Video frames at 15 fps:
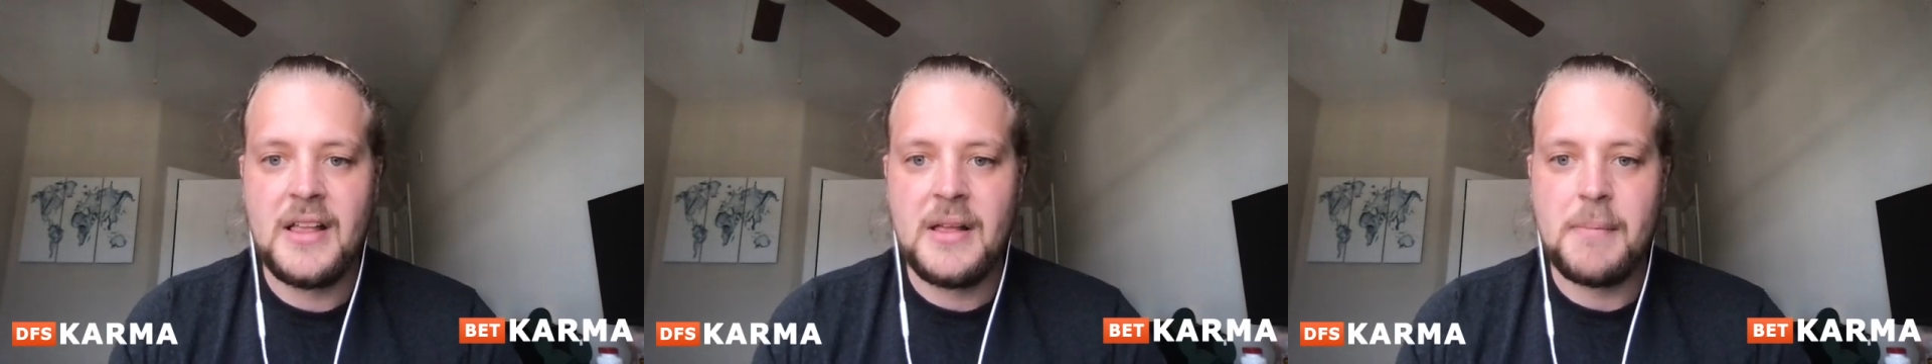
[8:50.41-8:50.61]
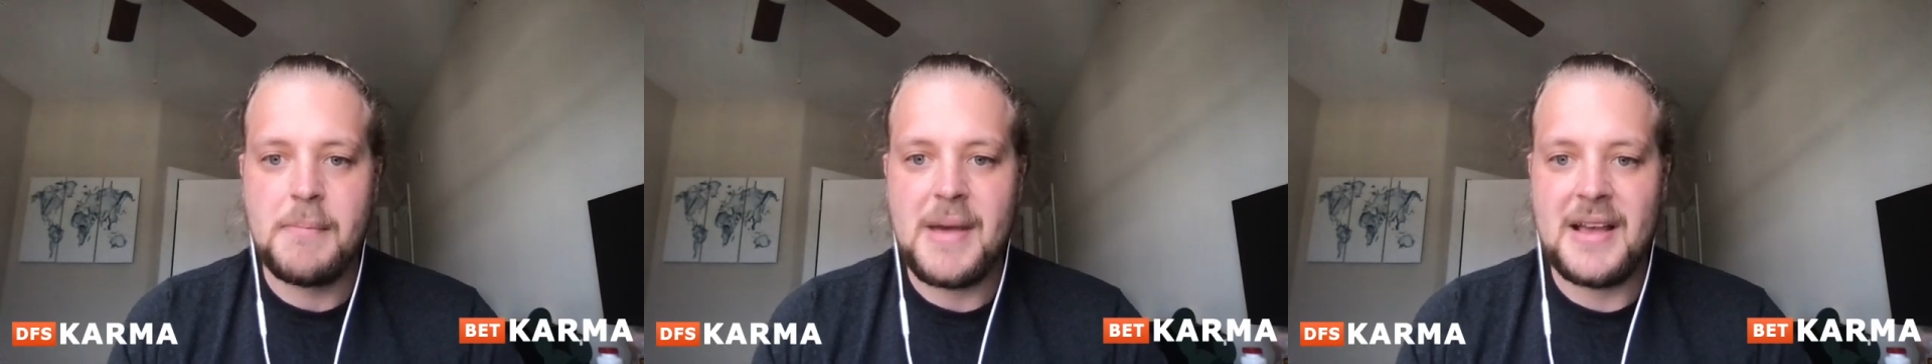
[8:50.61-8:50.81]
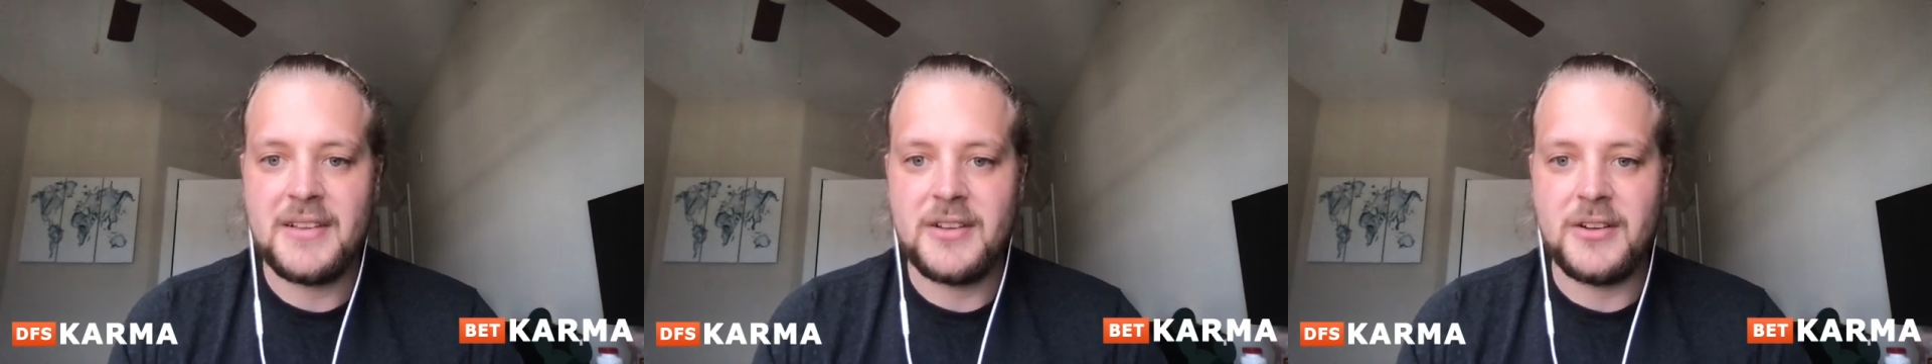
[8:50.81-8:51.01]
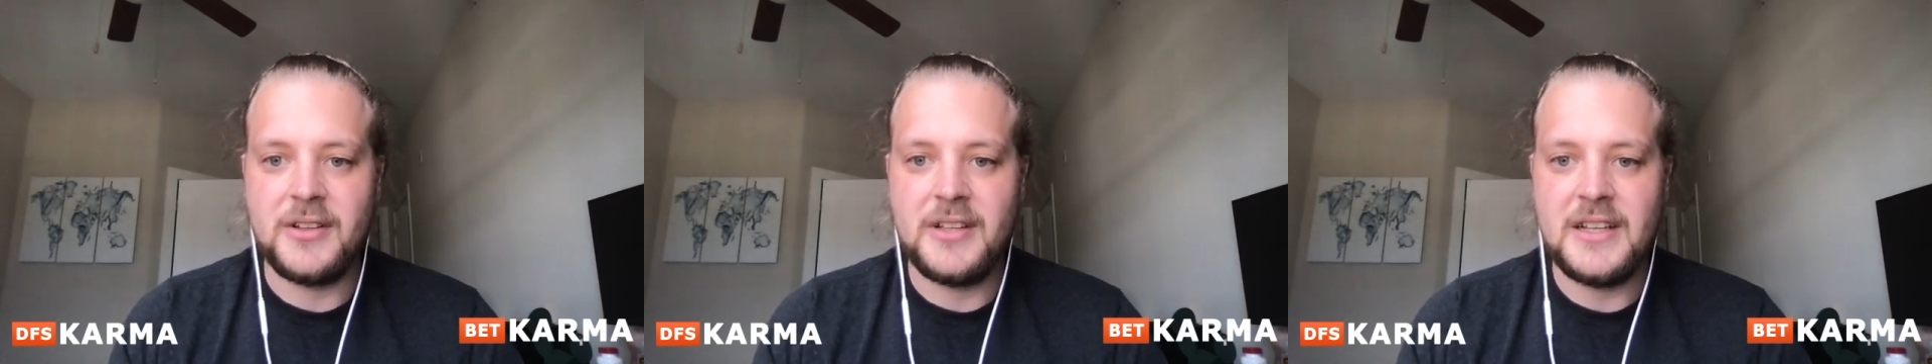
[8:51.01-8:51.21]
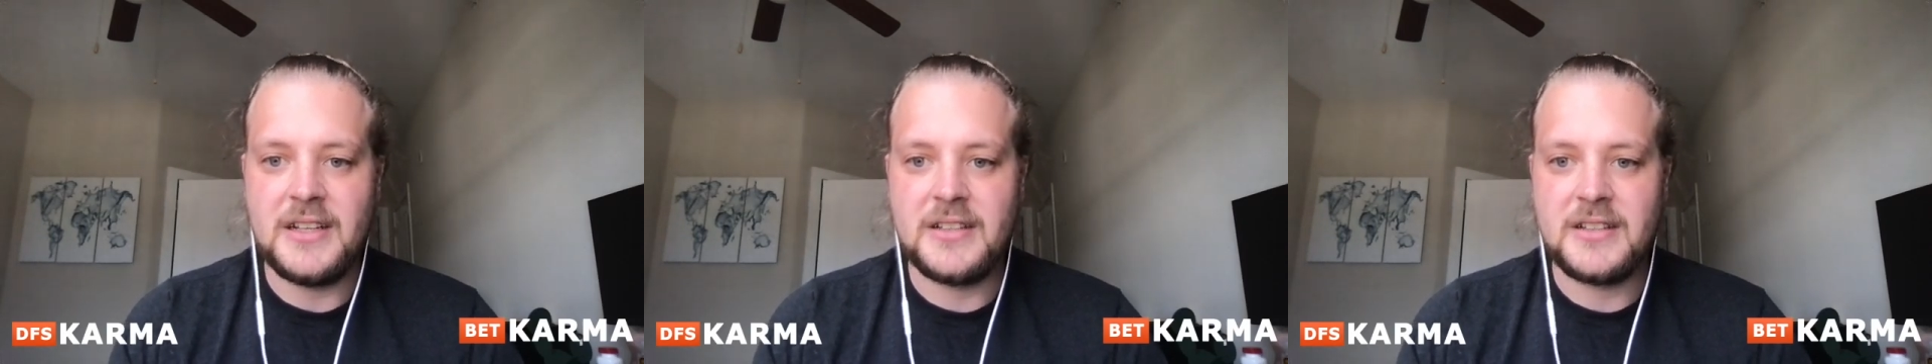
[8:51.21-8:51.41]
Master
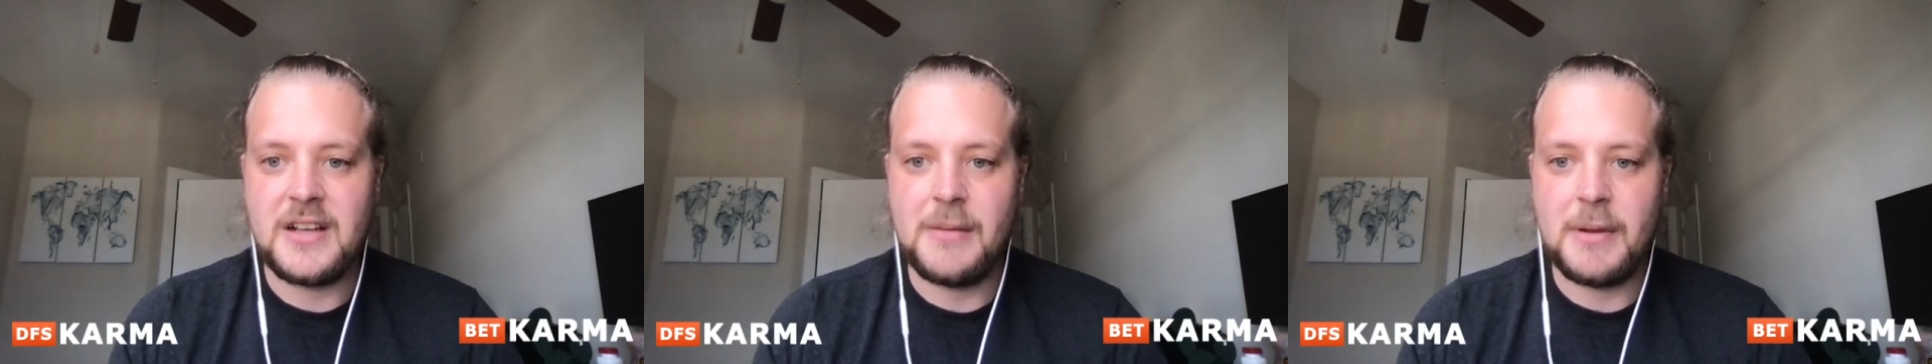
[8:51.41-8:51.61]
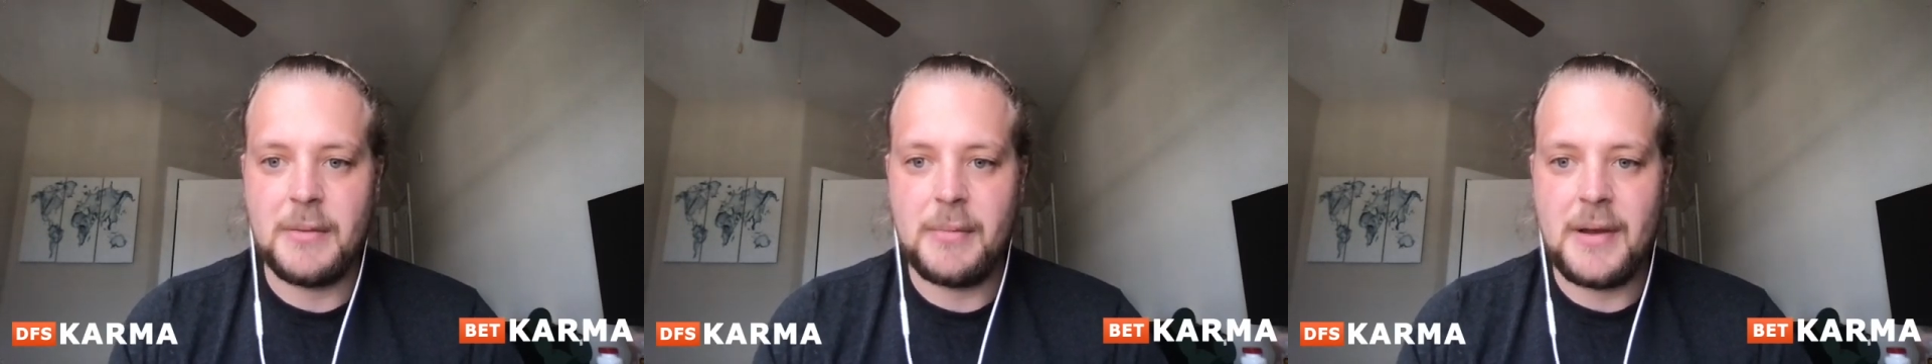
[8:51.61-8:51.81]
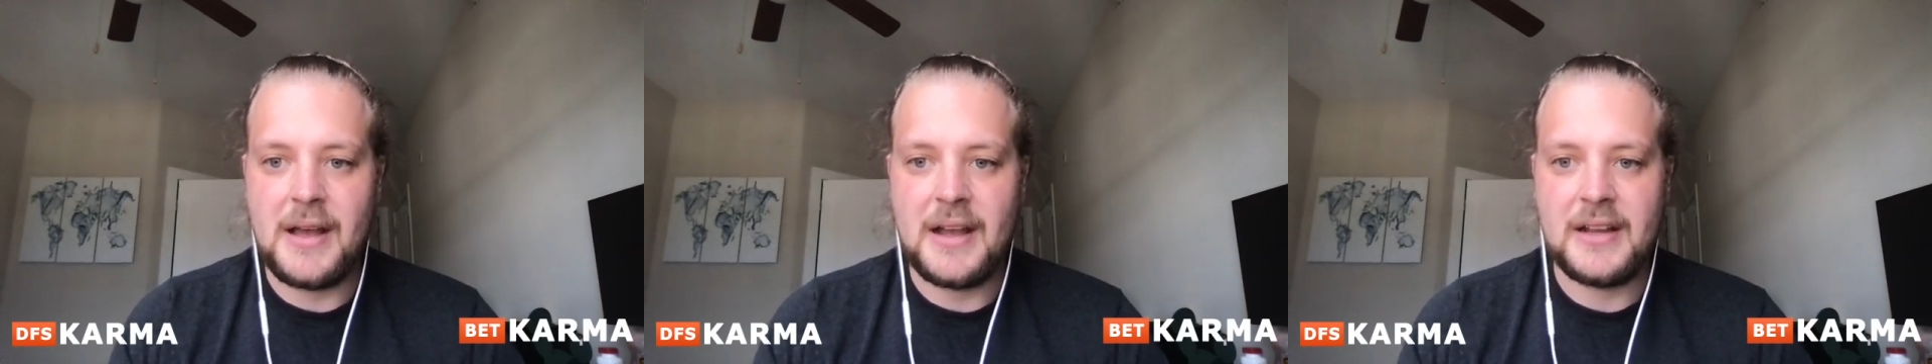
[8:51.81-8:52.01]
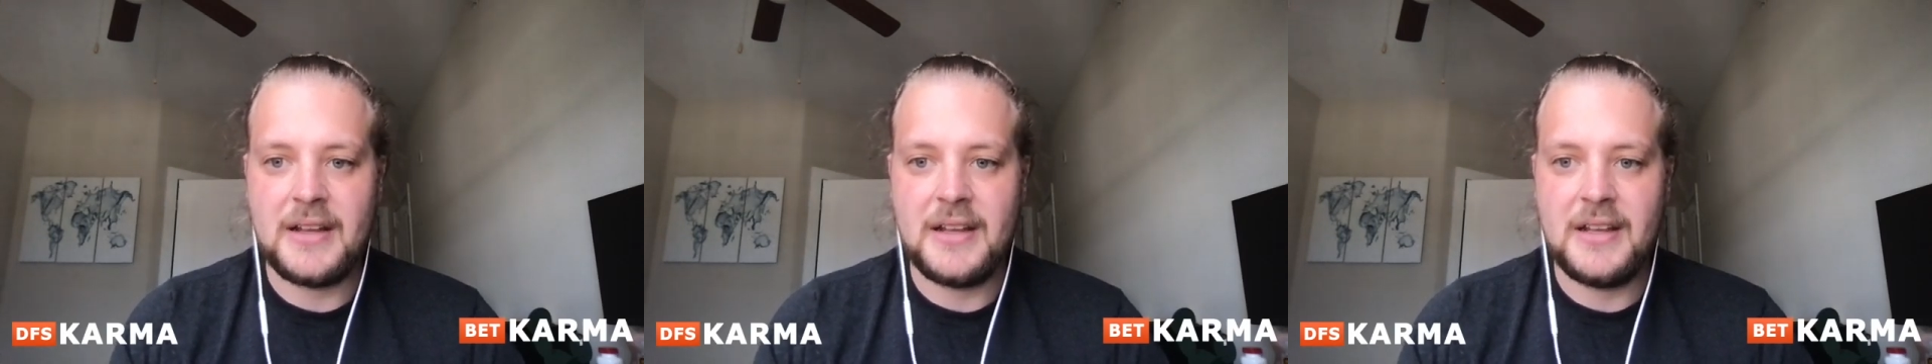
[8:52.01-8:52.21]
Teague's coming back.